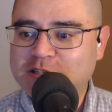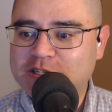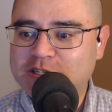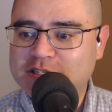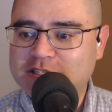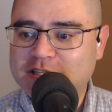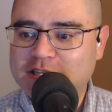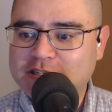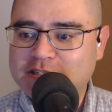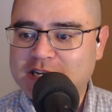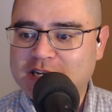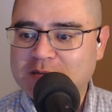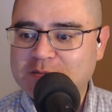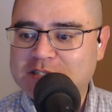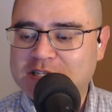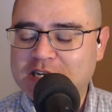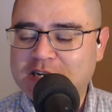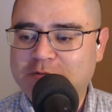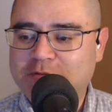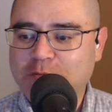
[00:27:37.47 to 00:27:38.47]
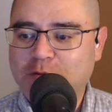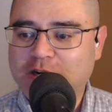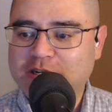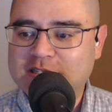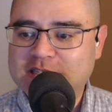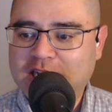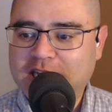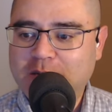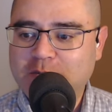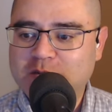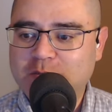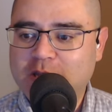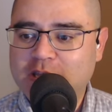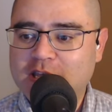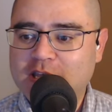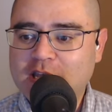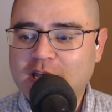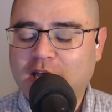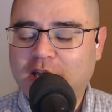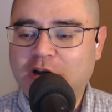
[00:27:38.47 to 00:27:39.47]
Just like Tom said, if you want to sign up to
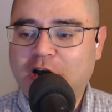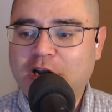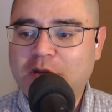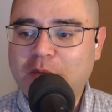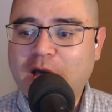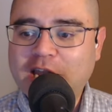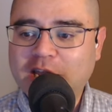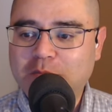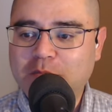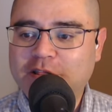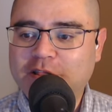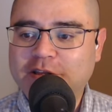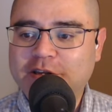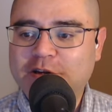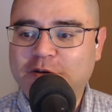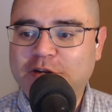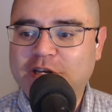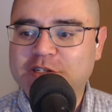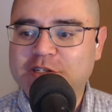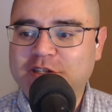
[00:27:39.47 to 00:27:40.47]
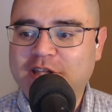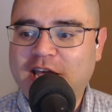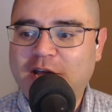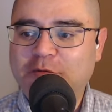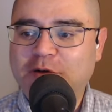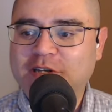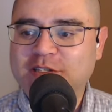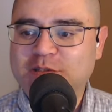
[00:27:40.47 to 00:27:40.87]
make an automatic monthly donation that way.